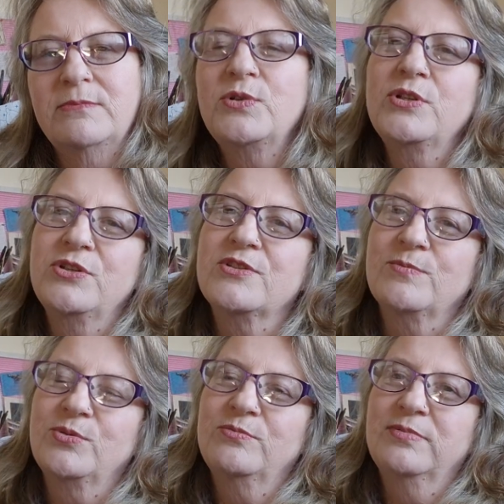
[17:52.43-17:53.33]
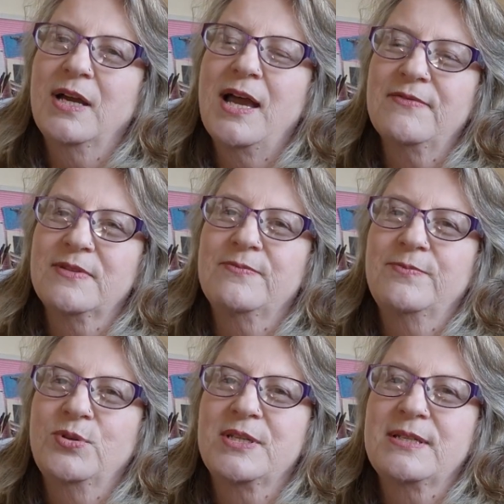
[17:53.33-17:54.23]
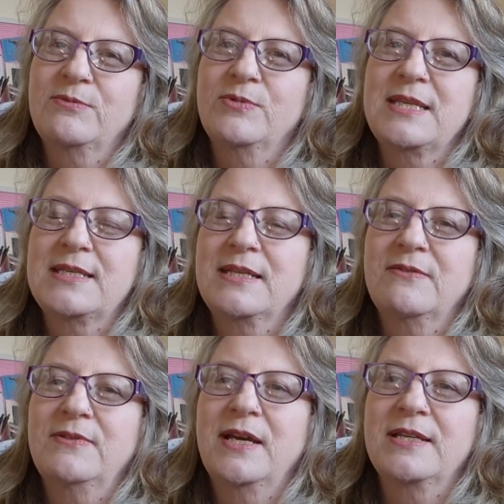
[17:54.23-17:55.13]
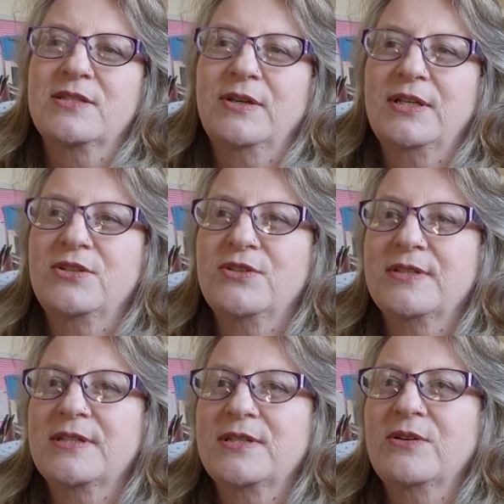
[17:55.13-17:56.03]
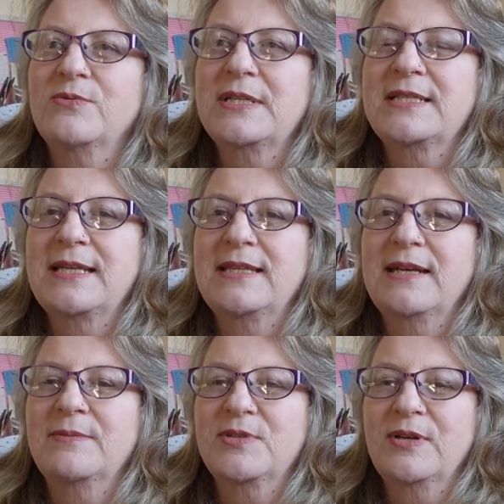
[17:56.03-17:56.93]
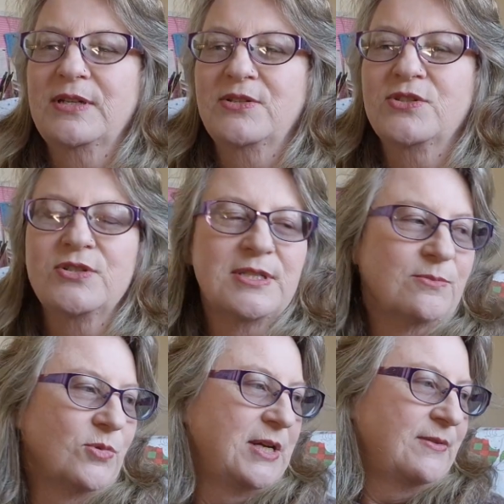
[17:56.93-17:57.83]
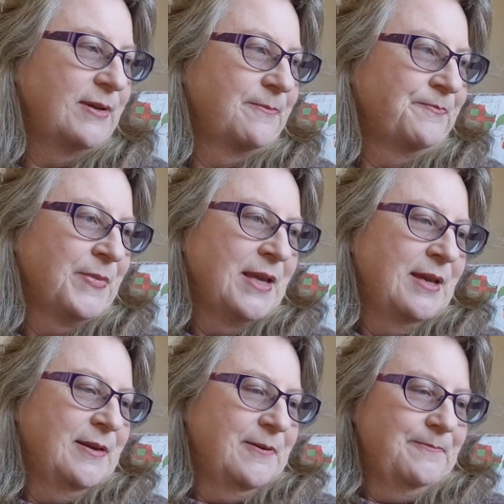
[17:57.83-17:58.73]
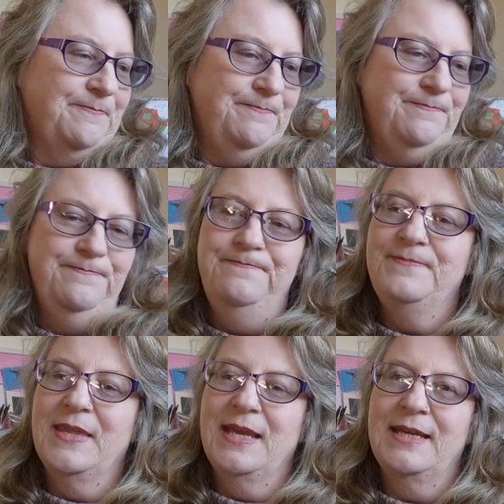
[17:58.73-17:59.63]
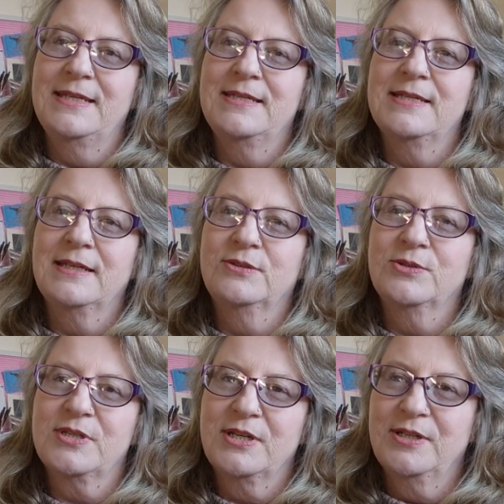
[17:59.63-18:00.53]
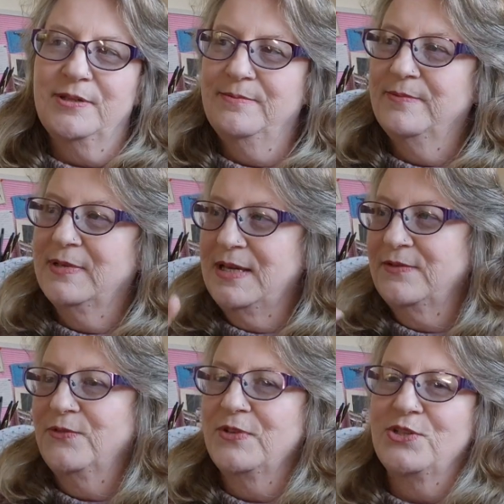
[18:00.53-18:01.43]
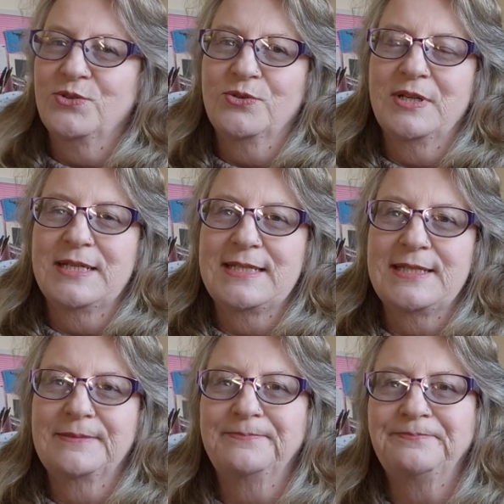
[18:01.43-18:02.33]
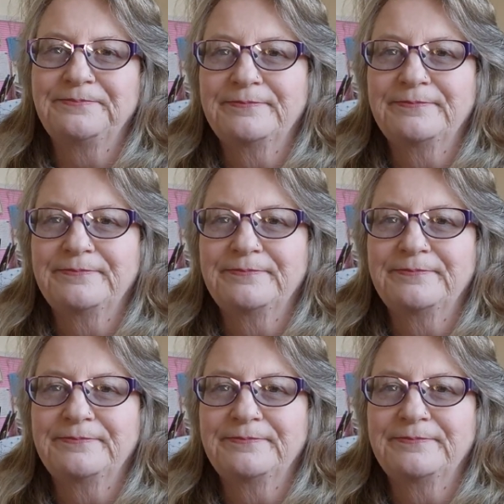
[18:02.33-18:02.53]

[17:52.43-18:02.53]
well, usable. I have to put it somewhere where there's enough light so I can use it. So I want to set that up so I can do some weaving and also have to finish organising